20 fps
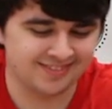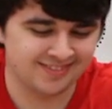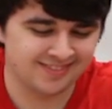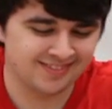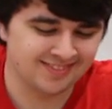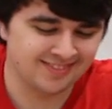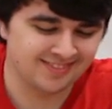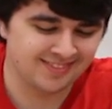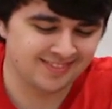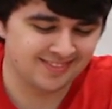
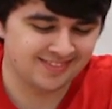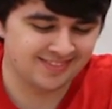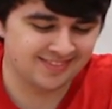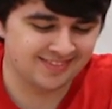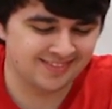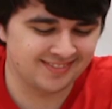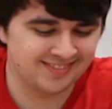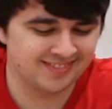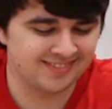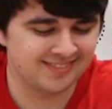
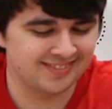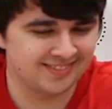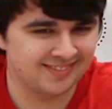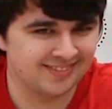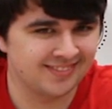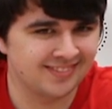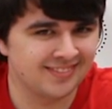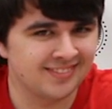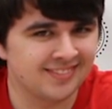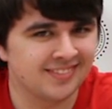
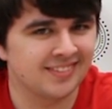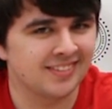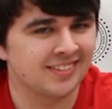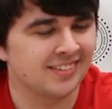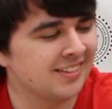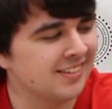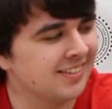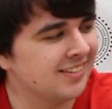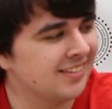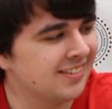
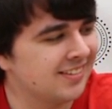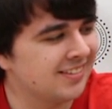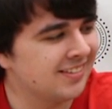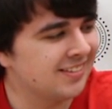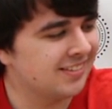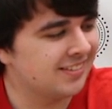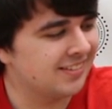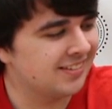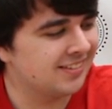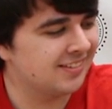
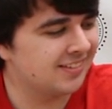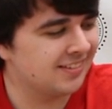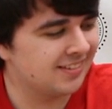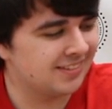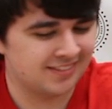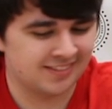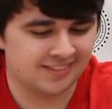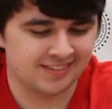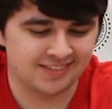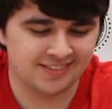
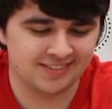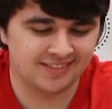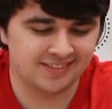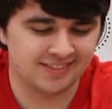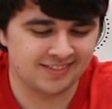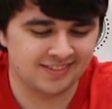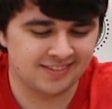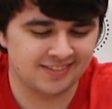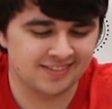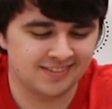
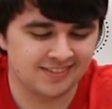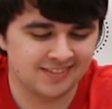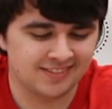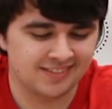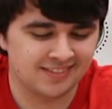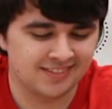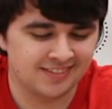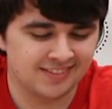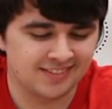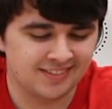
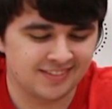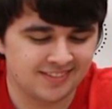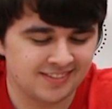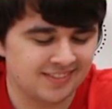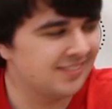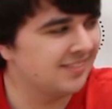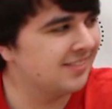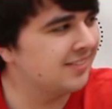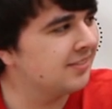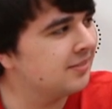
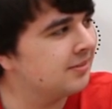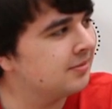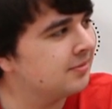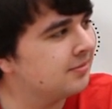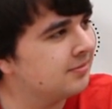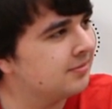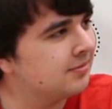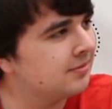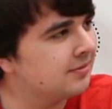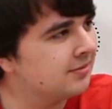
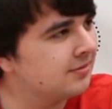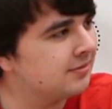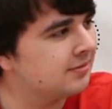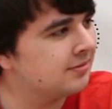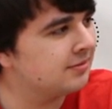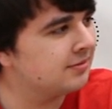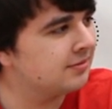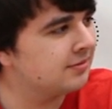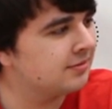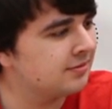
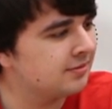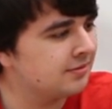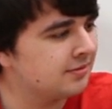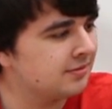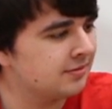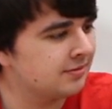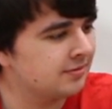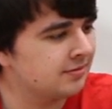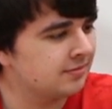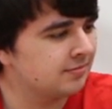
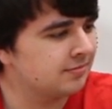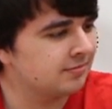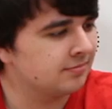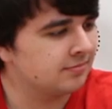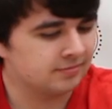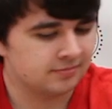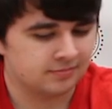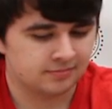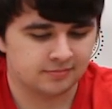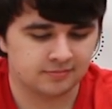
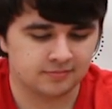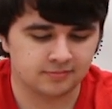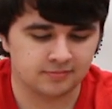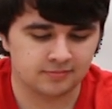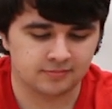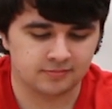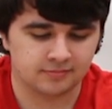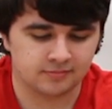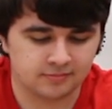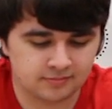
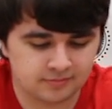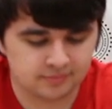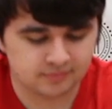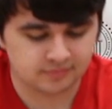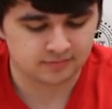(silent)